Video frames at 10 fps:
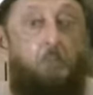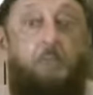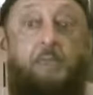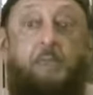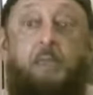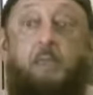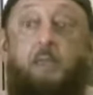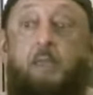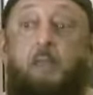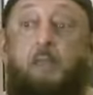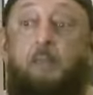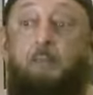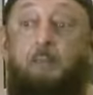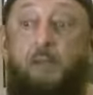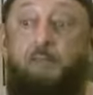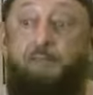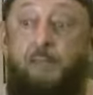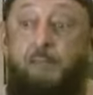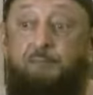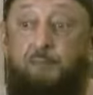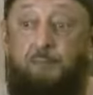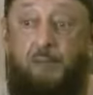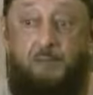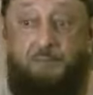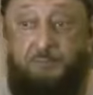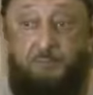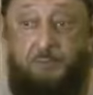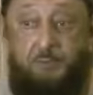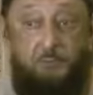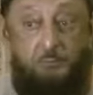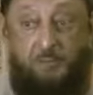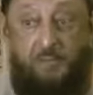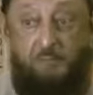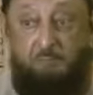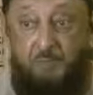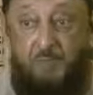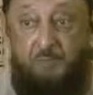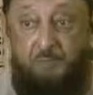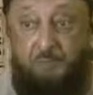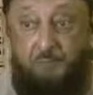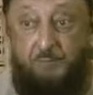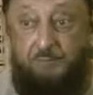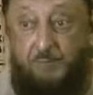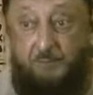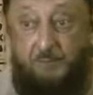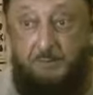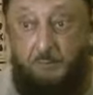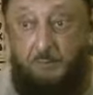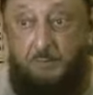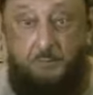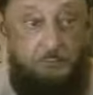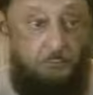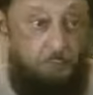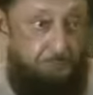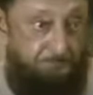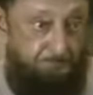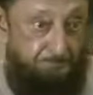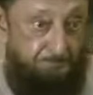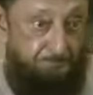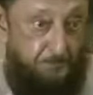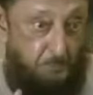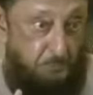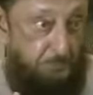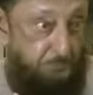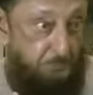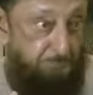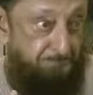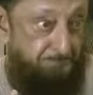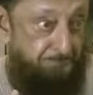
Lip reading: We, myself and my students, we have plans to establish only two. Only two.